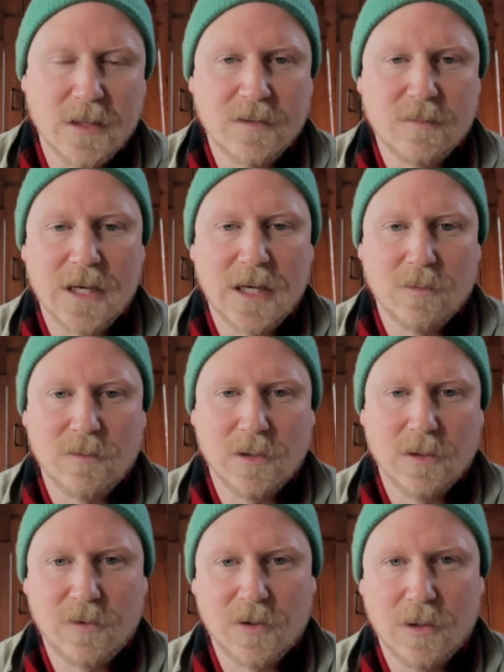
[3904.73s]
That's made with a
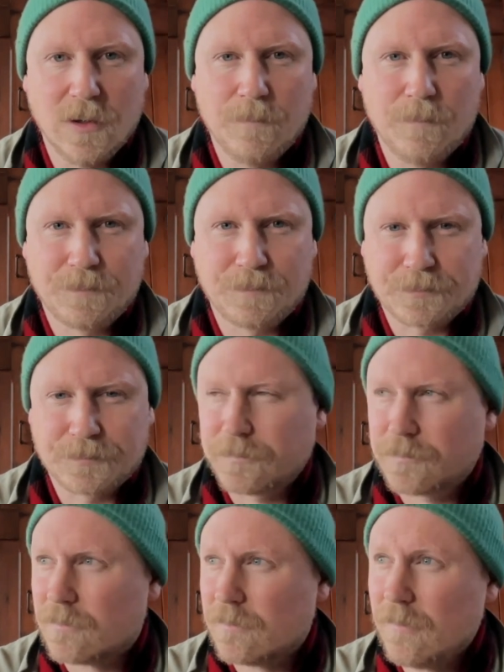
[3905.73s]
loop-de-loop.
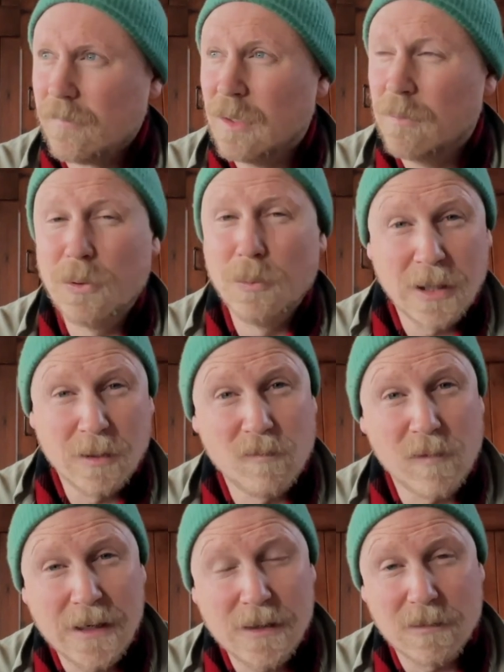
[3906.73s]
But we can
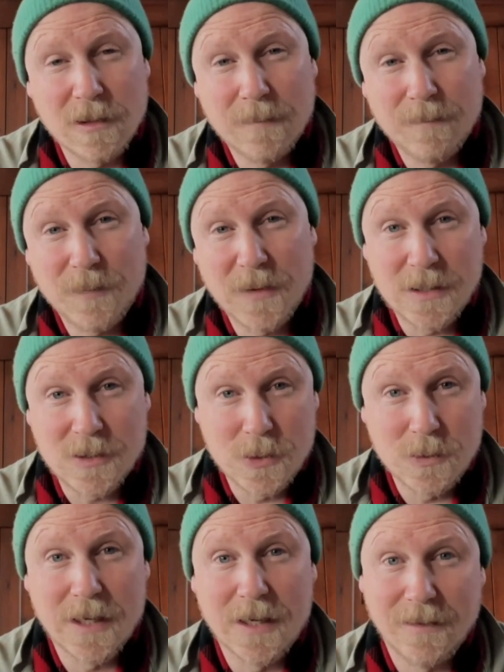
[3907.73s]
render it in
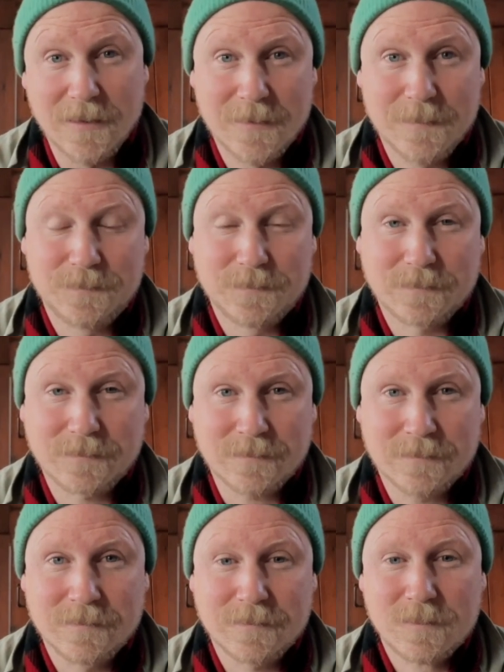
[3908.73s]
two days.
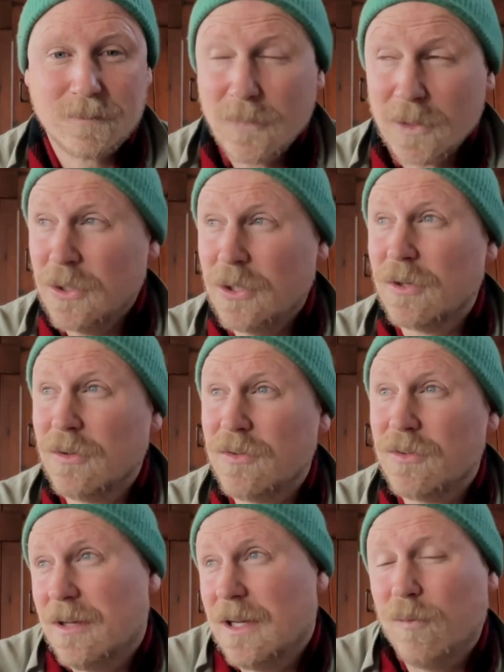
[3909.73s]
You know,
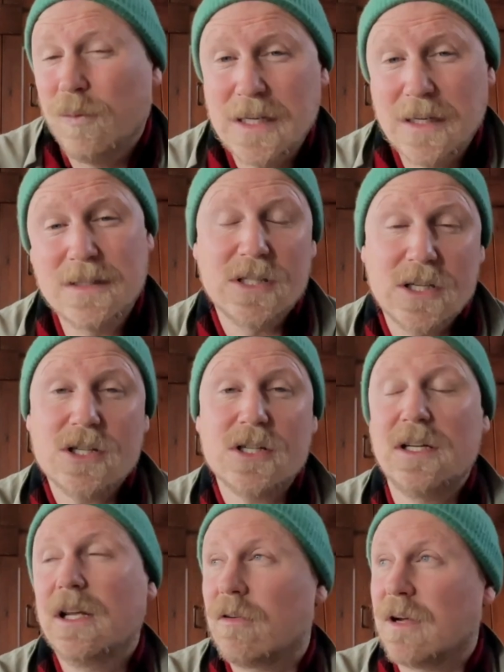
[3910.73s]
if we can
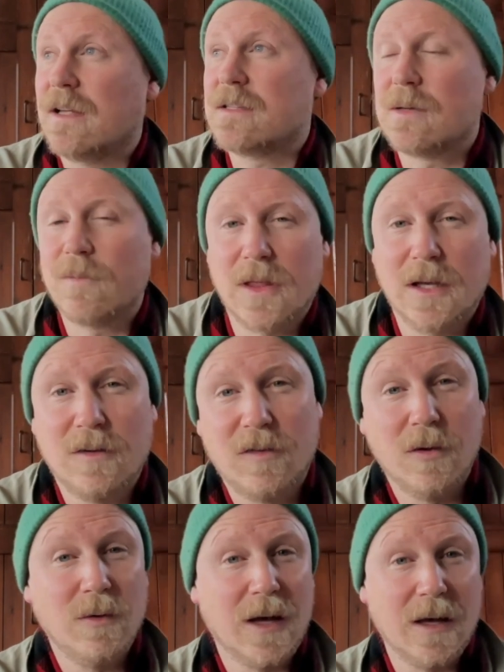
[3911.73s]
digitally create something in
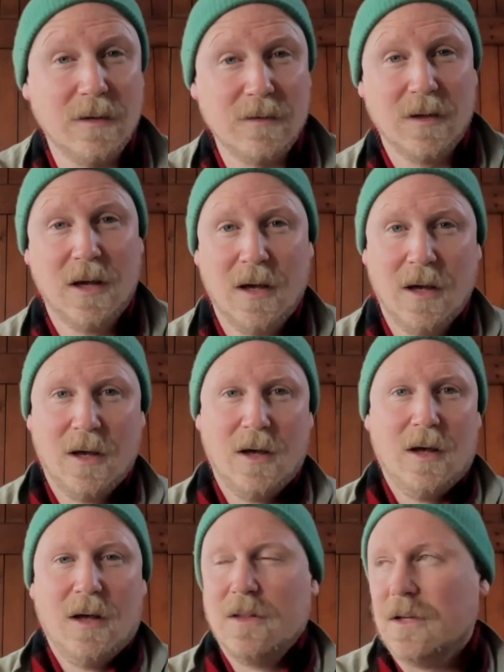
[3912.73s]
two days
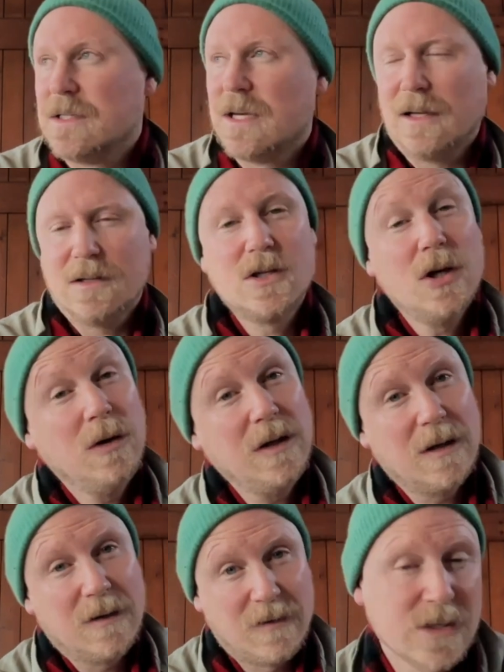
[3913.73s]
that takes two
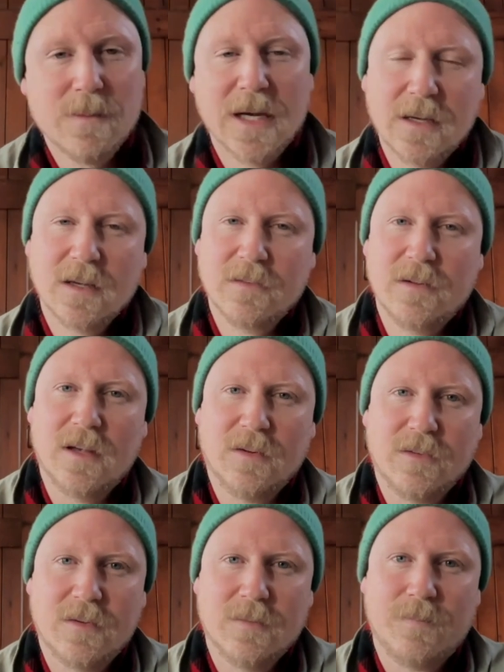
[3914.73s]
years to make
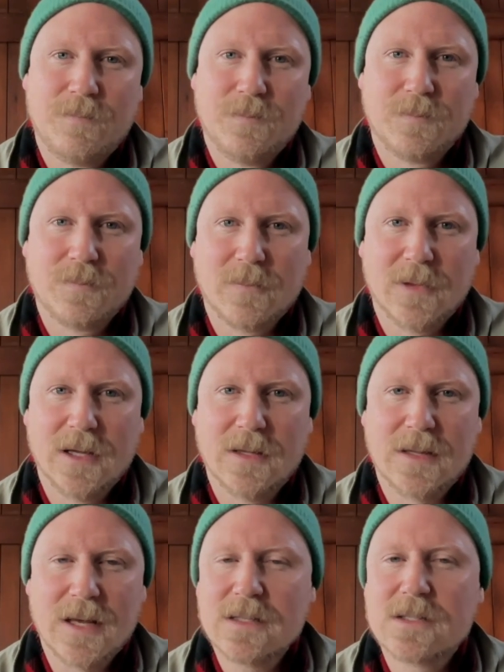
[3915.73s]
exist,
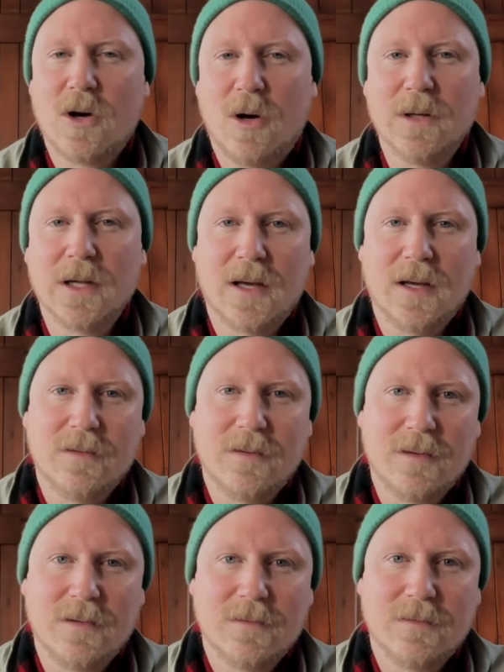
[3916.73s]
that's
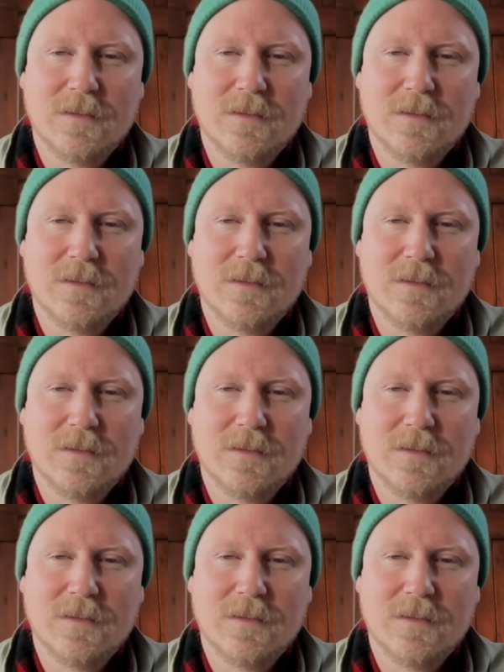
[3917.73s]
complicated.